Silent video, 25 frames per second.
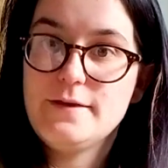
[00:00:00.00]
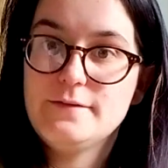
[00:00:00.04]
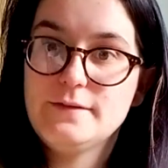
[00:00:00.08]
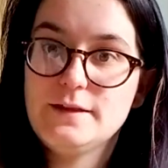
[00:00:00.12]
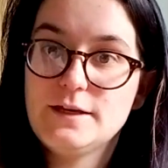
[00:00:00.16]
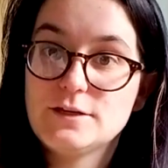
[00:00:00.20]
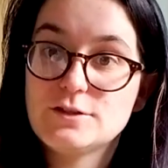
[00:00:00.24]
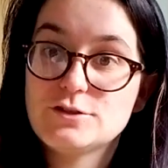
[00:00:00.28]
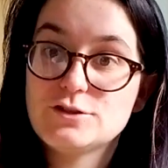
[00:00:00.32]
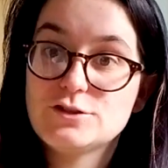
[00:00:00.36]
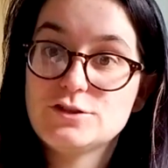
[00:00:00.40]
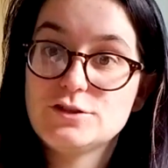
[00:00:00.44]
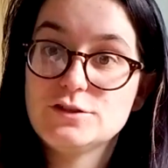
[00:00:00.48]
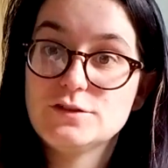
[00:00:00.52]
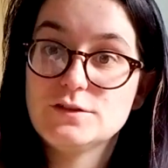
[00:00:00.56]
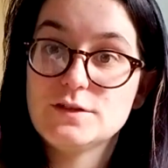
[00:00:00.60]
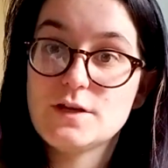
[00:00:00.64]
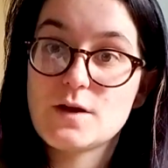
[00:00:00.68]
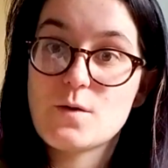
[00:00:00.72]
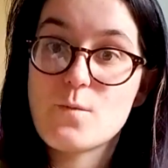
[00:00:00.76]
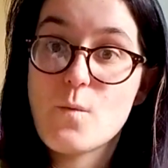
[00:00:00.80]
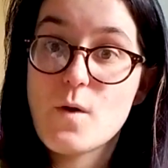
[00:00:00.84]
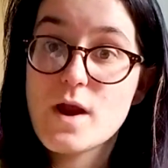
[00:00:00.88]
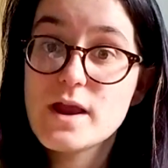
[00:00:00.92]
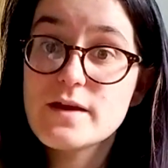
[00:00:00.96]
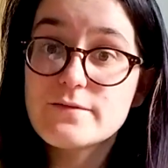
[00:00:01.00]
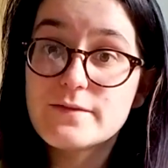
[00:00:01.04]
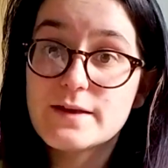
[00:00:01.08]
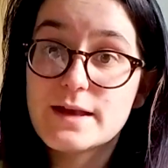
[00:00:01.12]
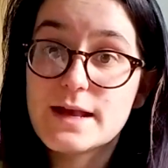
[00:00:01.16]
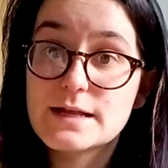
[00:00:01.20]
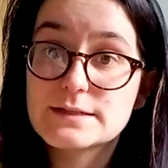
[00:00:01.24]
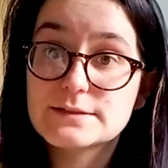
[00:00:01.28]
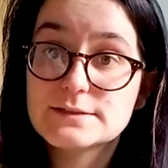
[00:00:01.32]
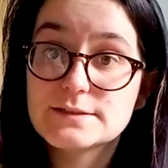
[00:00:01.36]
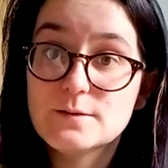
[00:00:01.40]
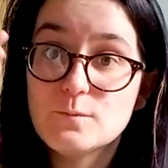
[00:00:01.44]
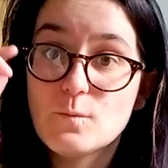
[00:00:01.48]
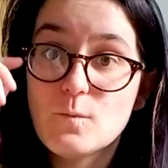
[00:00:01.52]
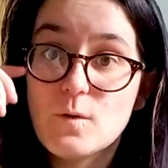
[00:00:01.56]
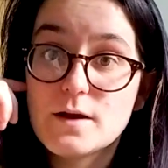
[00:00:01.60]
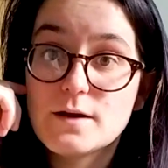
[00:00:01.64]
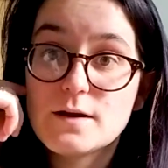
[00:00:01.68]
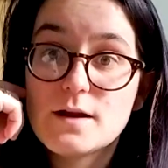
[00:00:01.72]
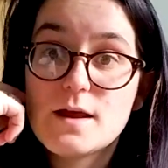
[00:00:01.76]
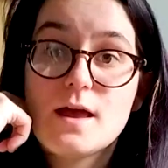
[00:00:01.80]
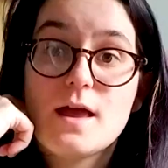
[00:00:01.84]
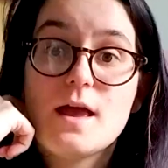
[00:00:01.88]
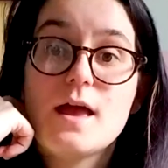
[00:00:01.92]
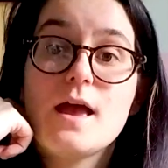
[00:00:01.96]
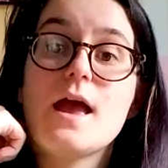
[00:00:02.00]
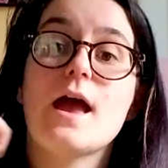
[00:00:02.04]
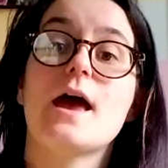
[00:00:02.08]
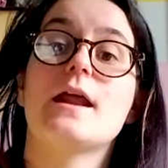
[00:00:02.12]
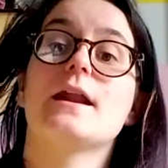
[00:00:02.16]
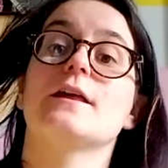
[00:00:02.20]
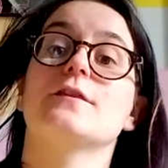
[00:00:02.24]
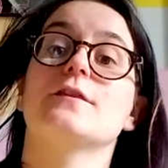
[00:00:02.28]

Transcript: like she's like waving at someone. And I